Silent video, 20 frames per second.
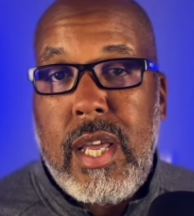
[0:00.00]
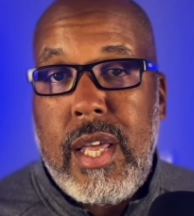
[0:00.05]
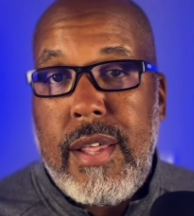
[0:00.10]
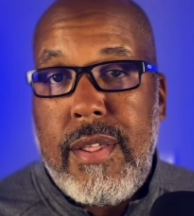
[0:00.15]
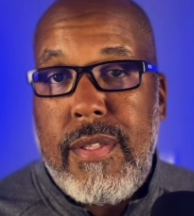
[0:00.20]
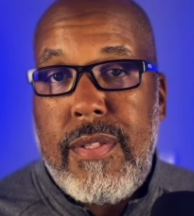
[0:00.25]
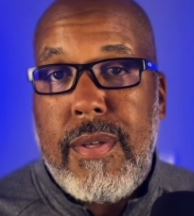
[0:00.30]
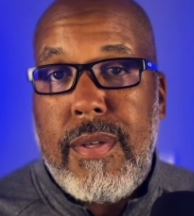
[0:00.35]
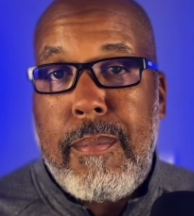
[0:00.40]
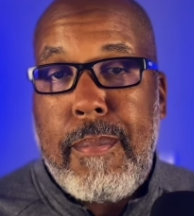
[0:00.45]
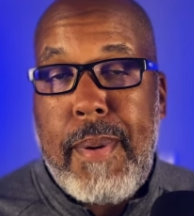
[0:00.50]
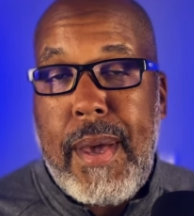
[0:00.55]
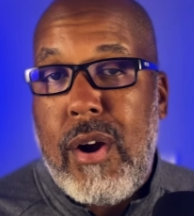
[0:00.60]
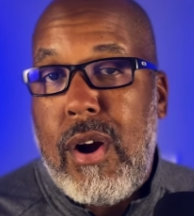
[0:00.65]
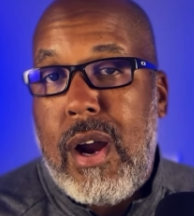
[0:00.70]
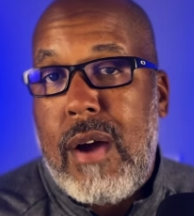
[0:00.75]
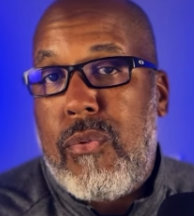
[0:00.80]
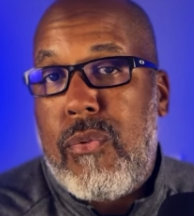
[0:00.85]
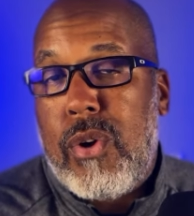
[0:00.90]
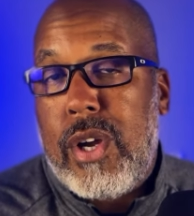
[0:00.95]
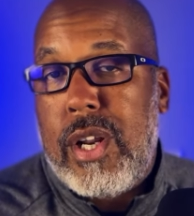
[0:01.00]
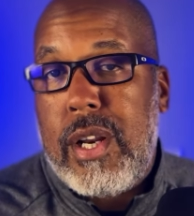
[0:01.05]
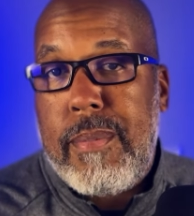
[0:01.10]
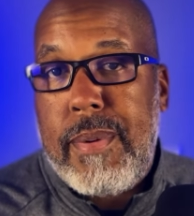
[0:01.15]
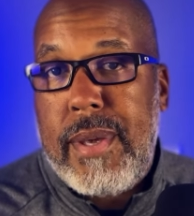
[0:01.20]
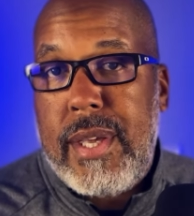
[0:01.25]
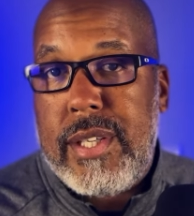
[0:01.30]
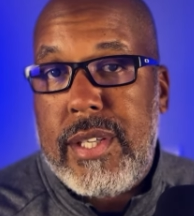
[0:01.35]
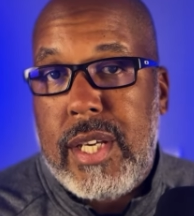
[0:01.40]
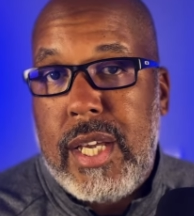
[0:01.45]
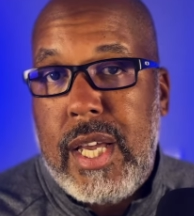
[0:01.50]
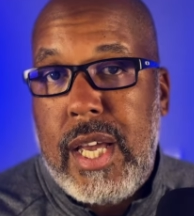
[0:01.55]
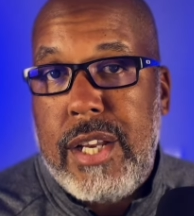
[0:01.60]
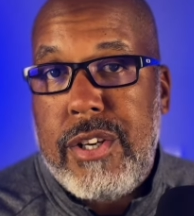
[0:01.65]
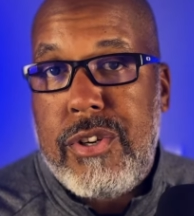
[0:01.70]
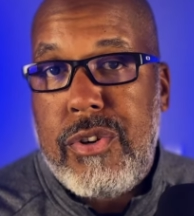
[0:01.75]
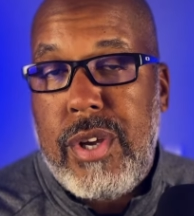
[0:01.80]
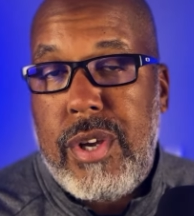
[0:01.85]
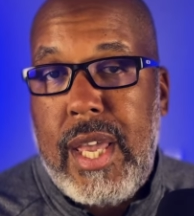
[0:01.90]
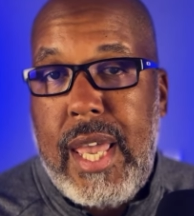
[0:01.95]
the better off we're going to be as a
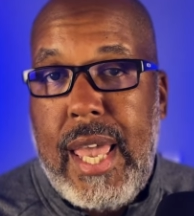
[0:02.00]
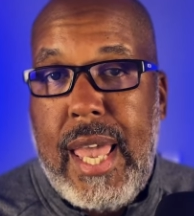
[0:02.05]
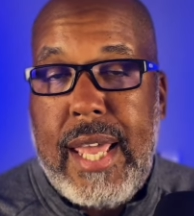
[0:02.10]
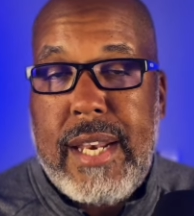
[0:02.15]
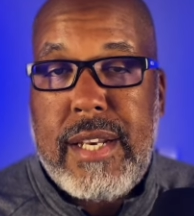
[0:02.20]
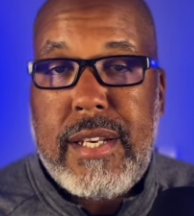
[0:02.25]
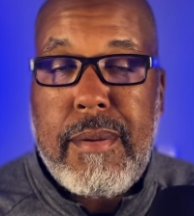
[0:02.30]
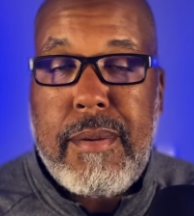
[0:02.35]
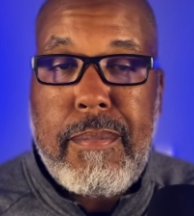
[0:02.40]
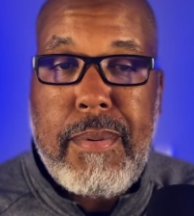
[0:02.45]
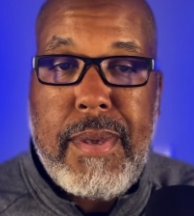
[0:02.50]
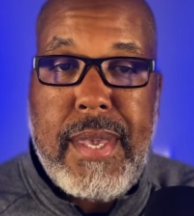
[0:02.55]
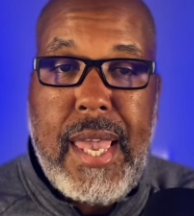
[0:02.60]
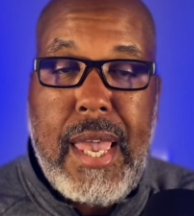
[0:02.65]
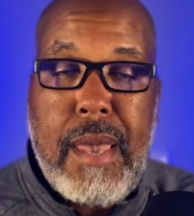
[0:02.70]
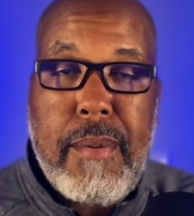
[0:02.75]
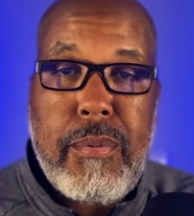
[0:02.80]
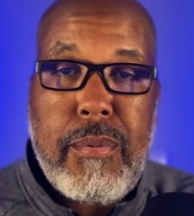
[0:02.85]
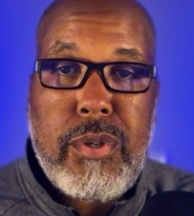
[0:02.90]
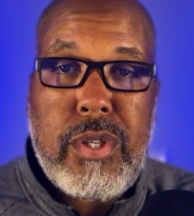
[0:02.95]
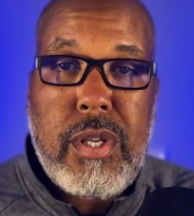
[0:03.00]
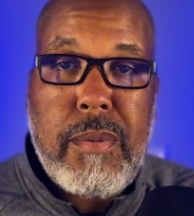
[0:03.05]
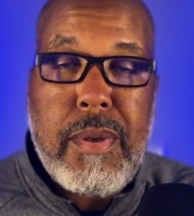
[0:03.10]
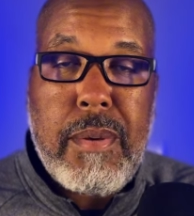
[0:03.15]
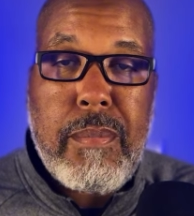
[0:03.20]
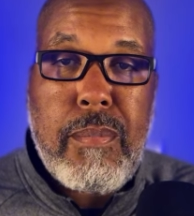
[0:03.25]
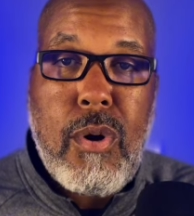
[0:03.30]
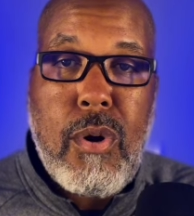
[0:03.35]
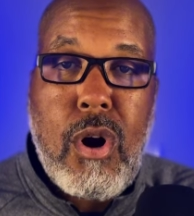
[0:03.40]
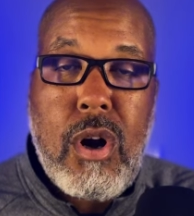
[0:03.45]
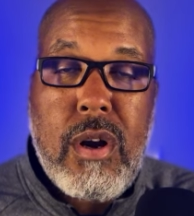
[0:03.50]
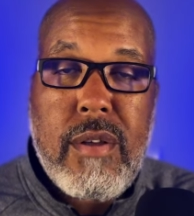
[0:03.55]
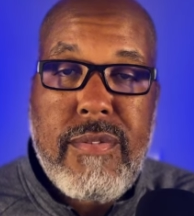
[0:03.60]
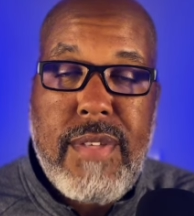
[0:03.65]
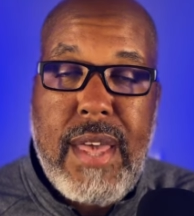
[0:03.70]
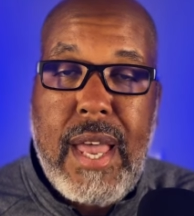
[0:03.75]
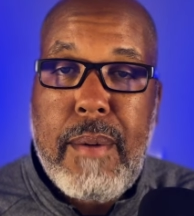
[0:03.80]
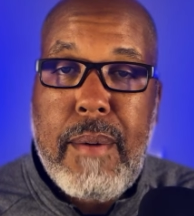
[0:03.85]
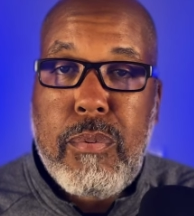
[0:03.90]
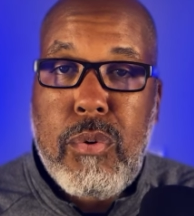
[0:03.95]
country and to be able to be part of
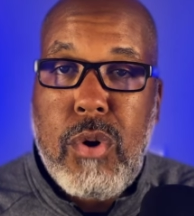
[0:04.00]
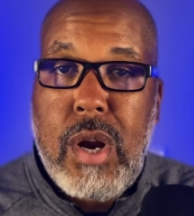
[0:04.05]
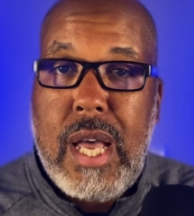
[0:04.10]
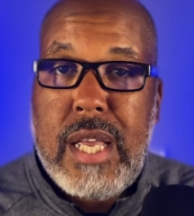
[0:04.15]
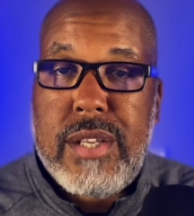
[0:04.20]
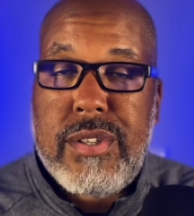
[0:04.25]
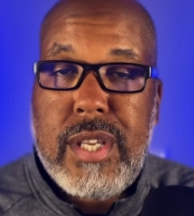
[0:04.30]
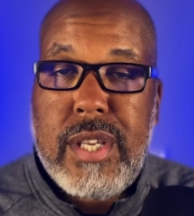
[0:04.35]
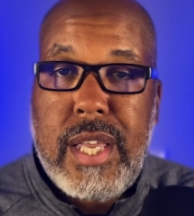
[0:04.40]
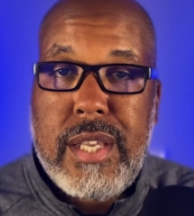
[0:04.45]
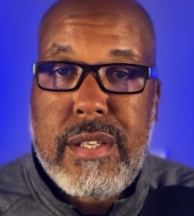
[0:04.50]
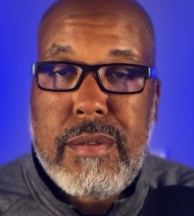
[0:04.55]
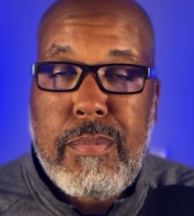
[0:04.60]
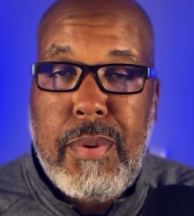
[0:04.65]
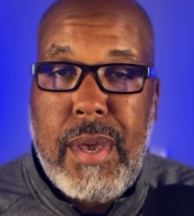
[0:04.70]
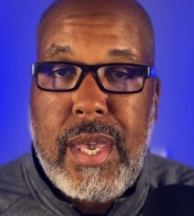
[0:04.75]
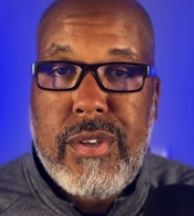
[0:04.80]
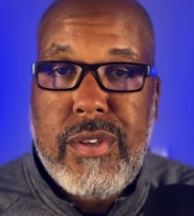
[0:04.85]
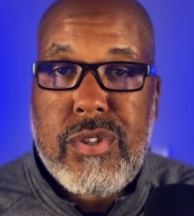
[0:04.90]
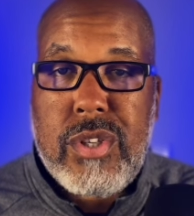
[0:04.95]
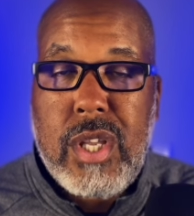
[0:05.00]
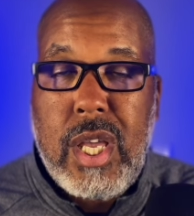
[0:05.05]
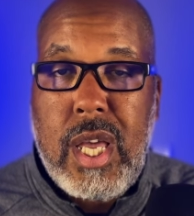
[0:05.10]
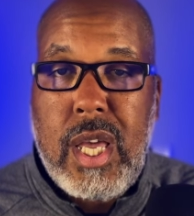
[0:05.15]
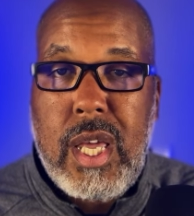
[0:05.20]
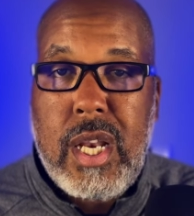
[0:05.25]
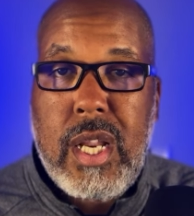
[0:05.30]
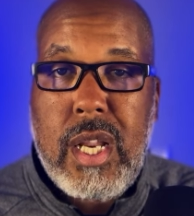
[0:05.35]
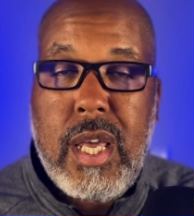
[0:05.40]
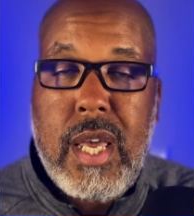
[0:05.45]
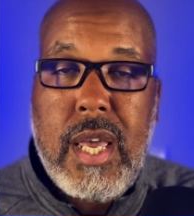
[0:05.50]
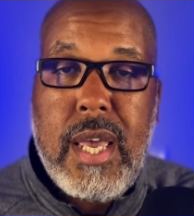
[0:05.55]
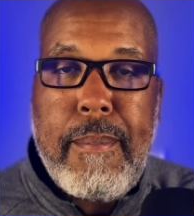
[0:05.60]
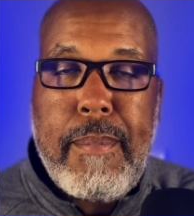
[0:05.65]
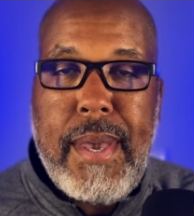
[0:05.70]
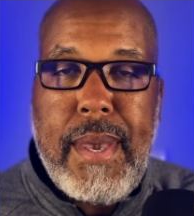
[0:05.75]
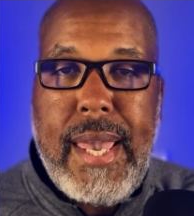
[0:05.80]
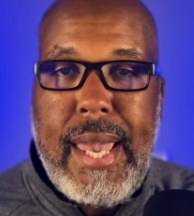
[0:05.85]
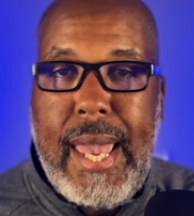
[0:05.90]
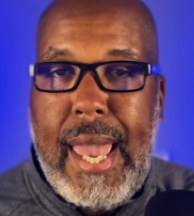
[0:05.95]
that process based on
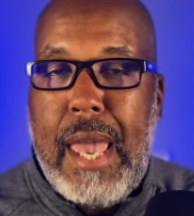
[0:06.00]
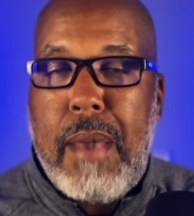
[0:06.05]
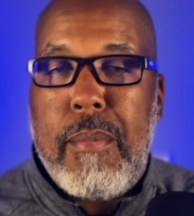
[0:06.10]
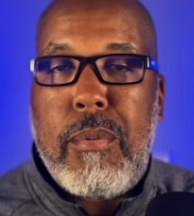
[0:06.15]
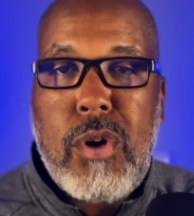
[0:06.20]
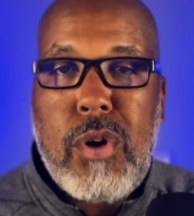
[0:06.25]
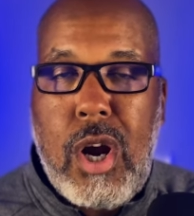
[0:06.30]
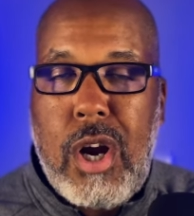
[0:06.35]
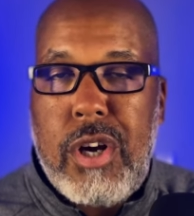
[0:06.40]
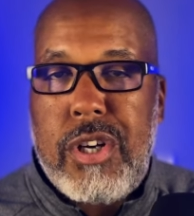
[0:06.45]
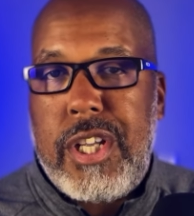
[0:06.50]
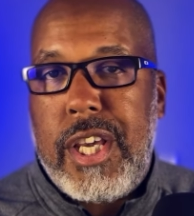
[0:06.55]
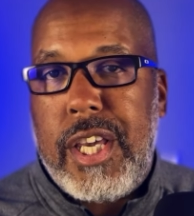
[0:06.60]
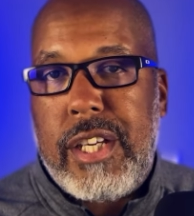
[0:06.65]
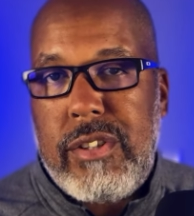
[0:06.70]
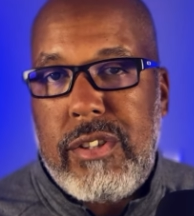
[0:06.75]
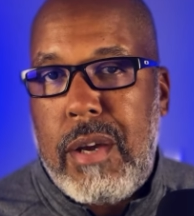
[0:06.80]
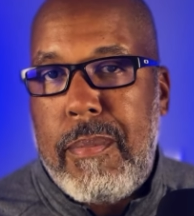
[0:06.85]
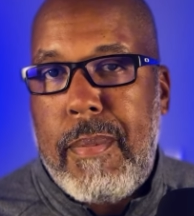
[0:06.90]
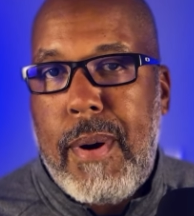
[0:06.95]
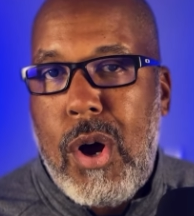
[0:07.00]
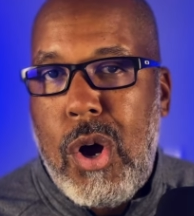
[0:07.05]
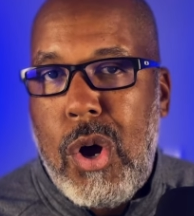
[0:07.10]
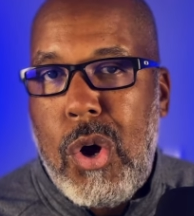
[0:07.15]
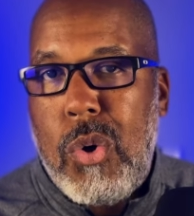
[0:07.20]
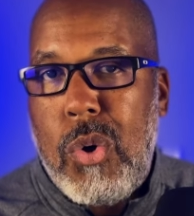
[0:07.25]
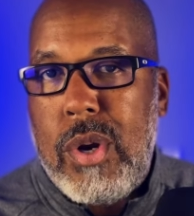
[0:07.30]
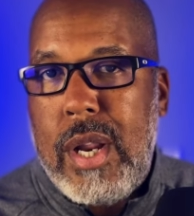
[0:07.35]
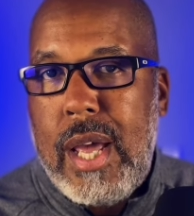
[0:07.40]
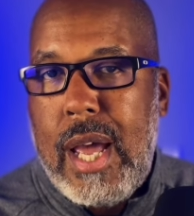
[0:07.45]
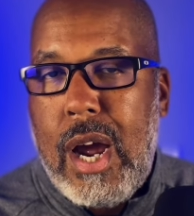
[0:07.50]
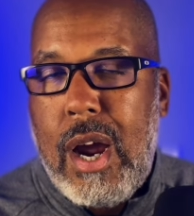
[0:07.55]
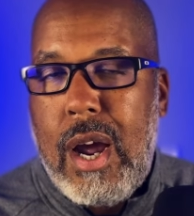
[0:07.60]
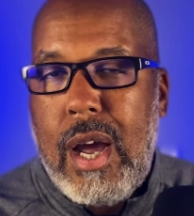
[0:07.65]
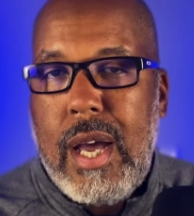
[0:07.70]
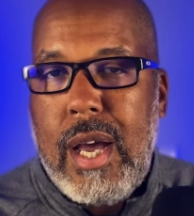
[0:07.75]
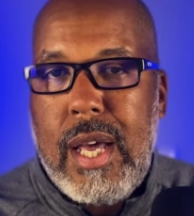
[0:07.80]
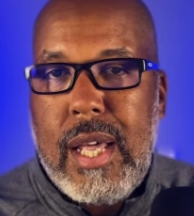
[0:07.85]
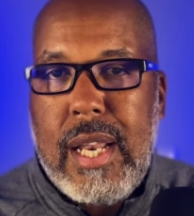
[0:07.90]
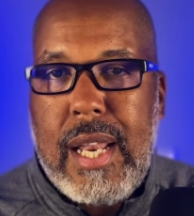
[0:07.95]
being able to articulate my own
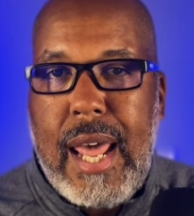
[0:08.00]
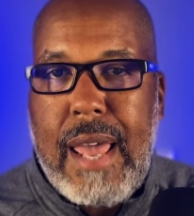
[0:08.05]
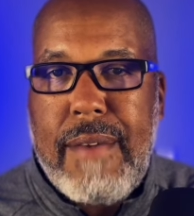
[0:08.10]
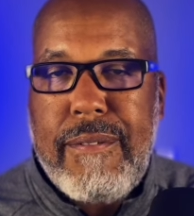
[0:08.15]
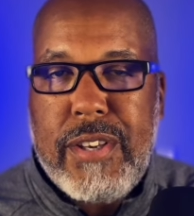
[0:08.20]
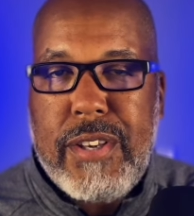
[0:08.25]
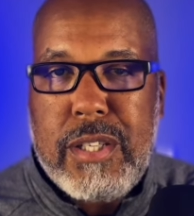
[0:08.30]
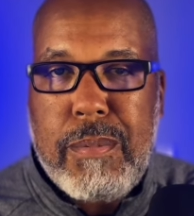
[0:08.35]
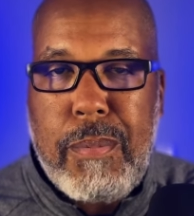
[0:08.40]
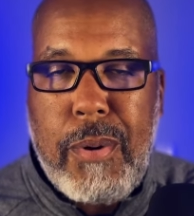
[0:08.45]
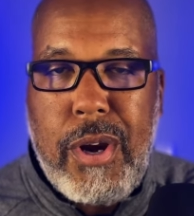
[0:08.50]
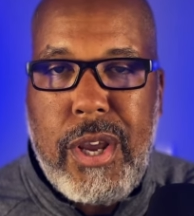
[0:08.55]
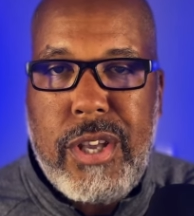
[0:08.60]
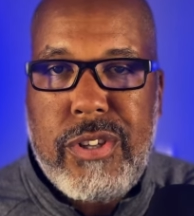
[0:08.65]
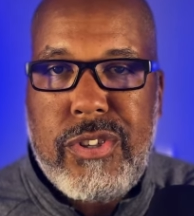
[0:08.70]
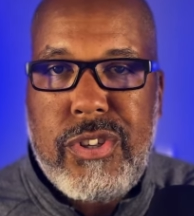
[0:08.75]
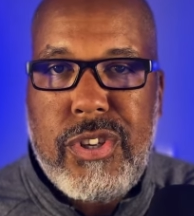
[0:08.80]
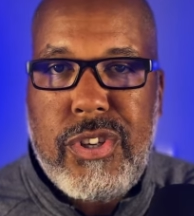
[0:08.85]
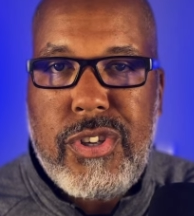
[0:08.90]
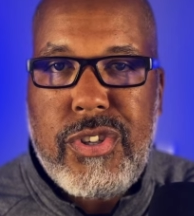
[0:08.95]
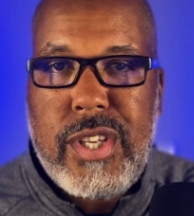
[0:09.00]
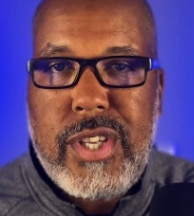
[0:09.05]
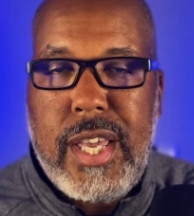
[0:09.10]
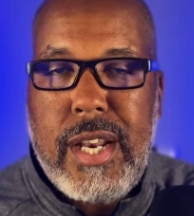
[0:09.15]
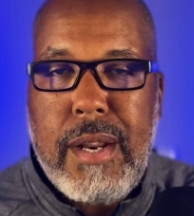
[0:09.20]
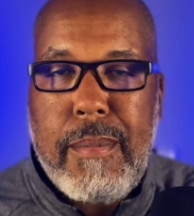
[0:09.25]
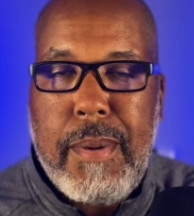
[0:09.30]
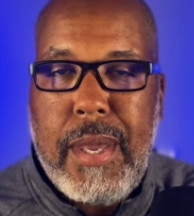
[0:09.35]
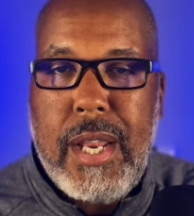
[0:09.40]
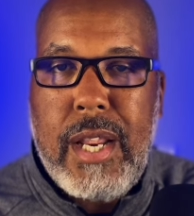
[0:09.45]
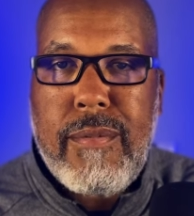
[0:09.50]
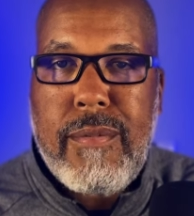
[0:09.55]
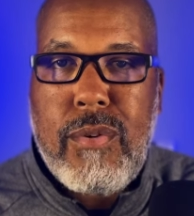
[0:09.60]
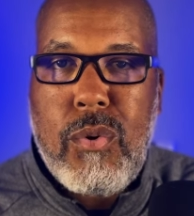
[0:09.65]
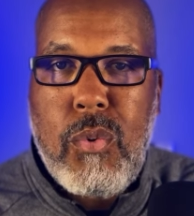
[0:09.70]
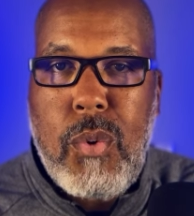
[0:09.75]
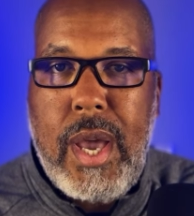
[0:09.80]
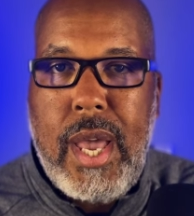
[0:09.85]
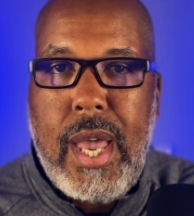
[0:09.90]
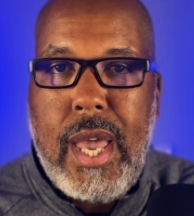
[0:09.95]
uh, life experiences in a
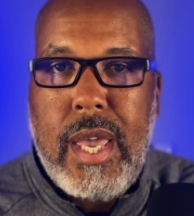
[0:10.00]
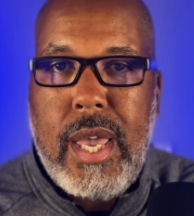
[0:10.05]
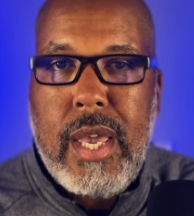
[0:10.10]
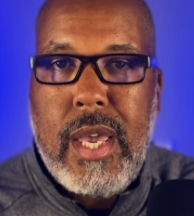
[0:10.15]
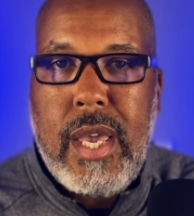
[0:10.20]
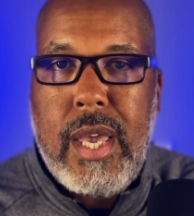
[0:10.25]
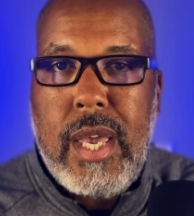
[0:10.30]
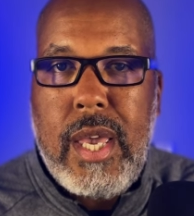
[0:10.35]
meaningful way